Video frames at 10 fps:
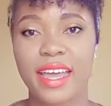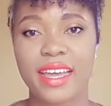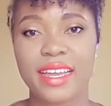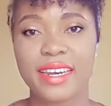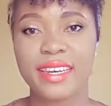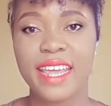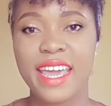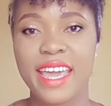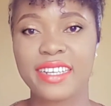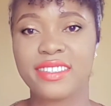
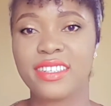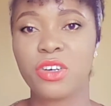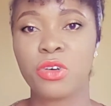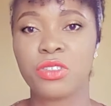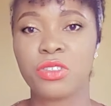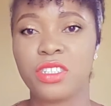neji oji.